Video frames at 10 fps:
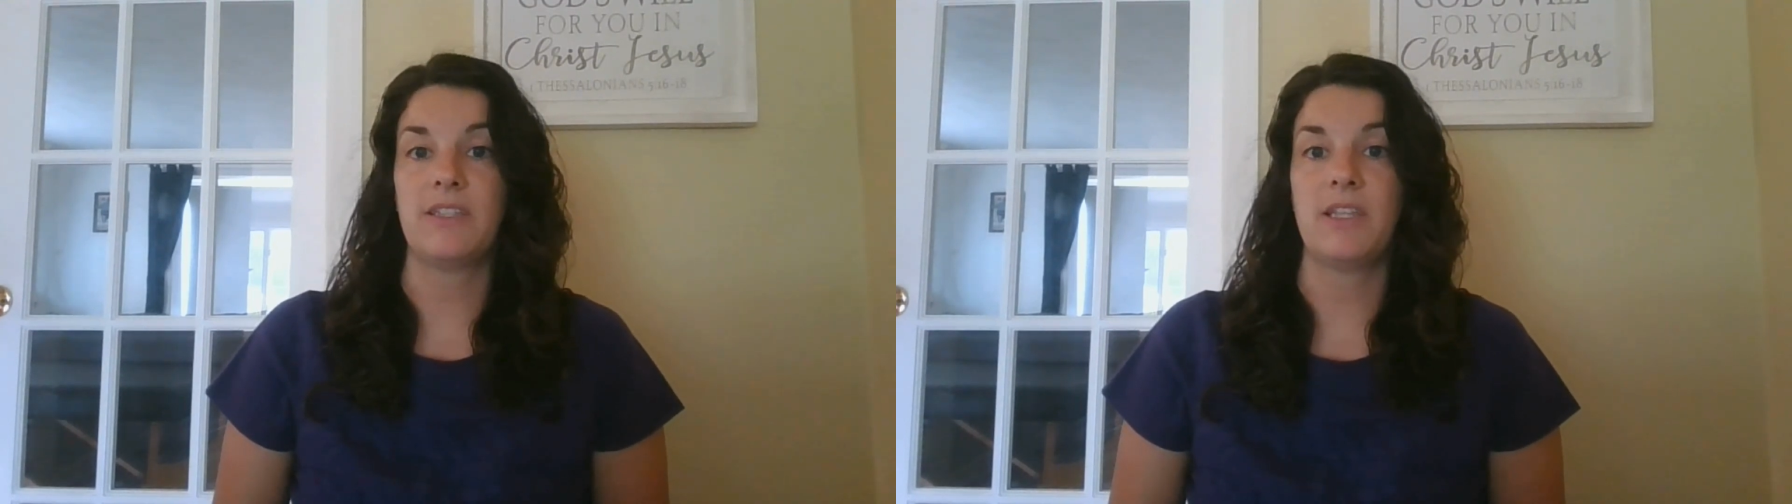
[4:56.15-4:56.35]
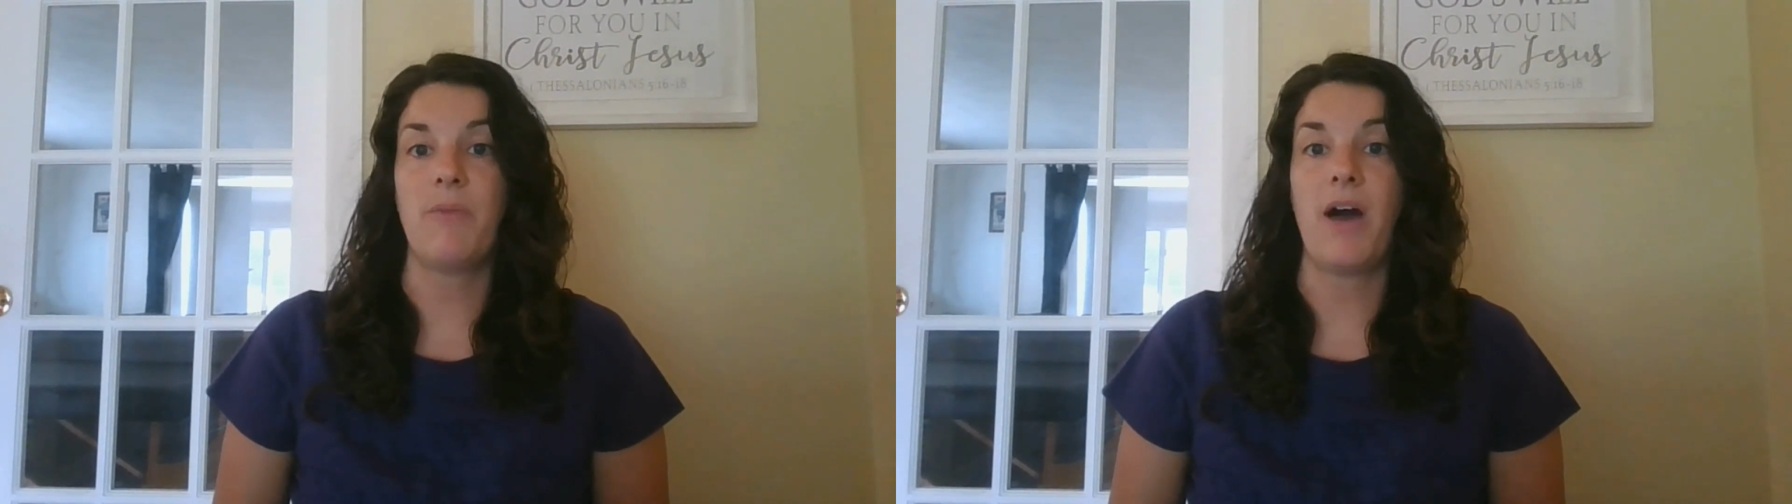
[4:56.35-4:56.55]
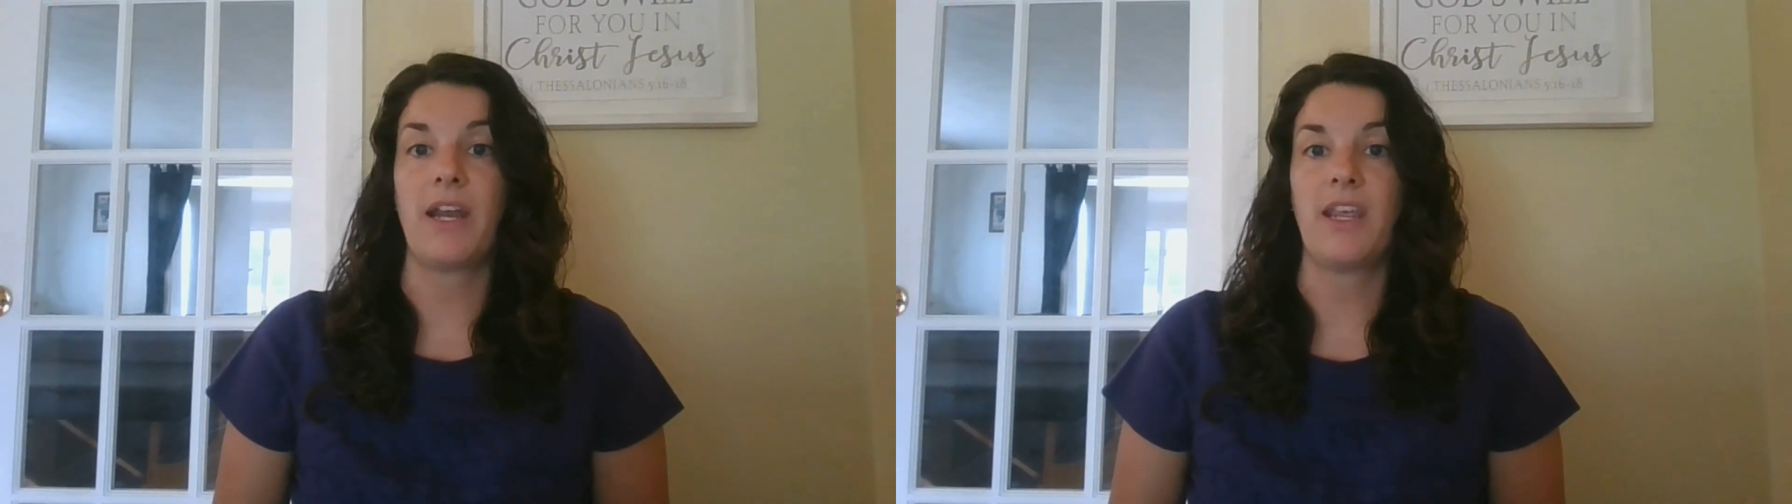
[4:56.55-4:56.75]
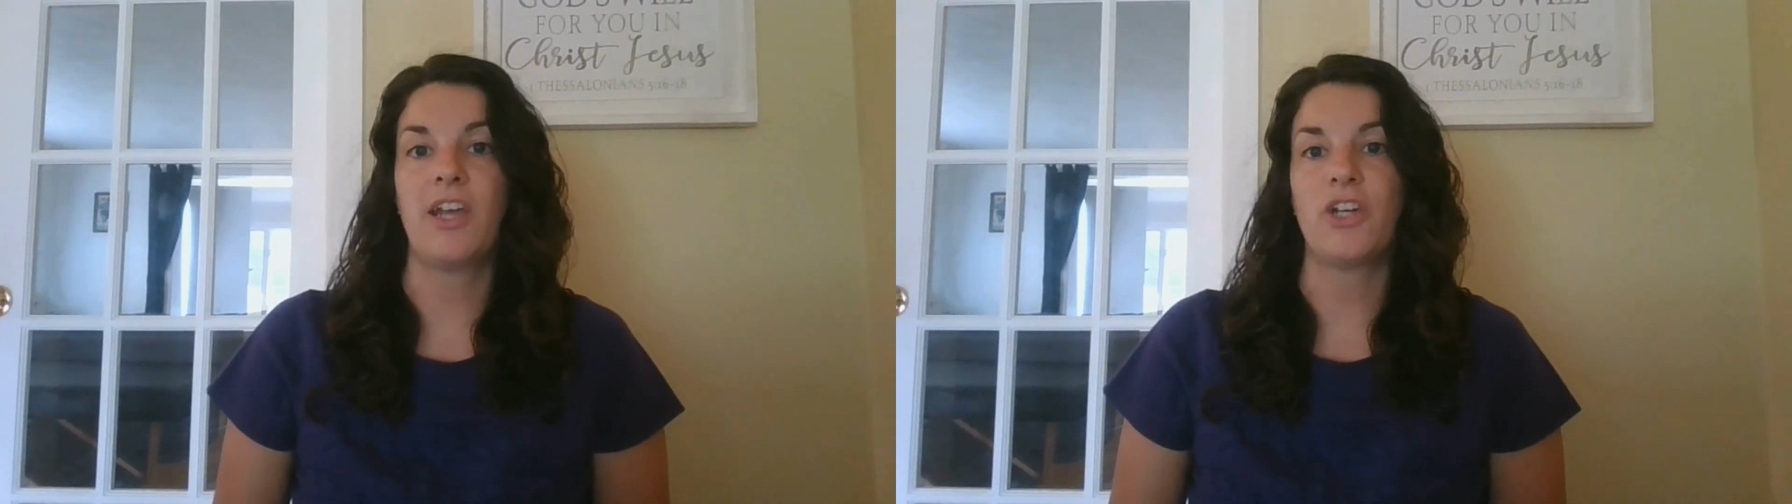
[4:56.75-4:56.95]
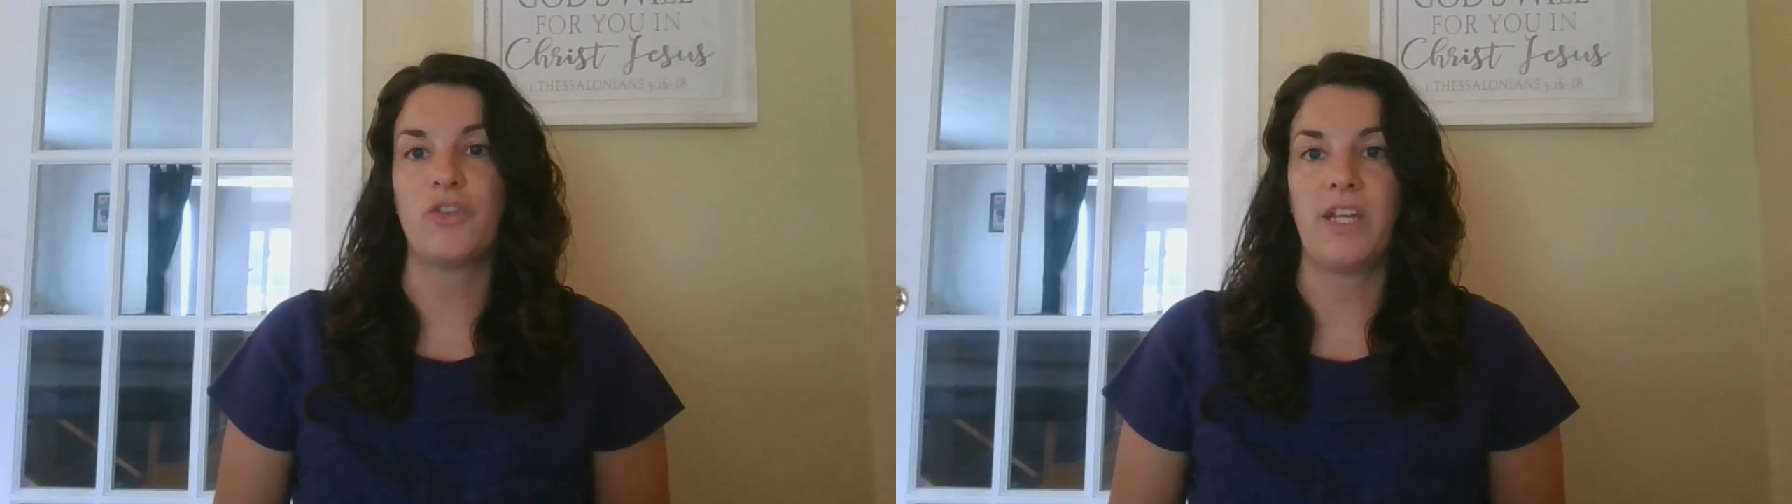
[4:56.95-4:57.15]
in the body
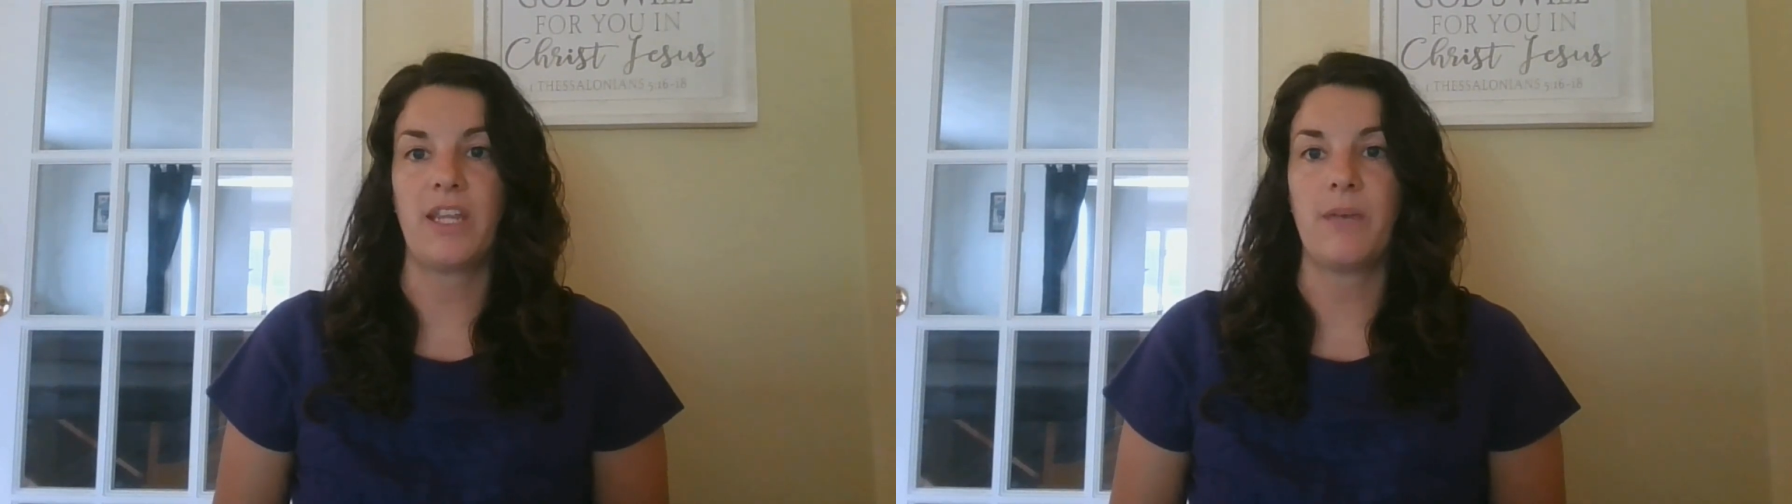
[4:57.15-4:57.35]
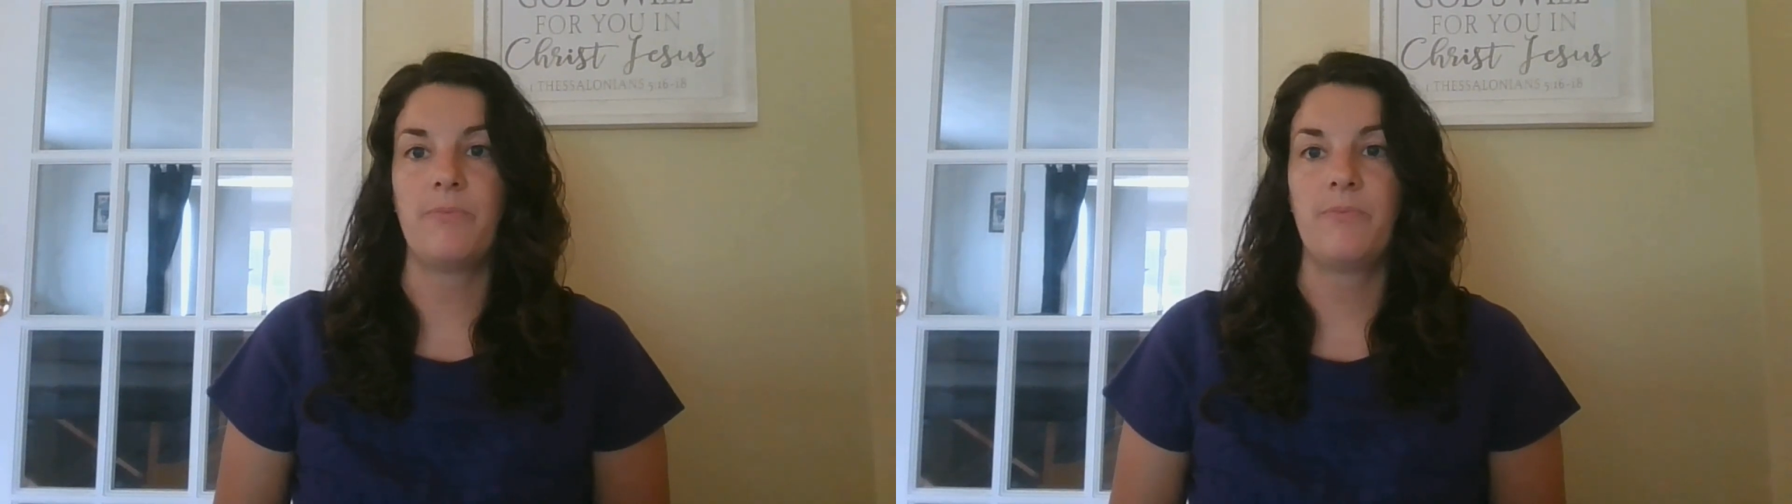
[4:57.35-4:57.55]
and treating them.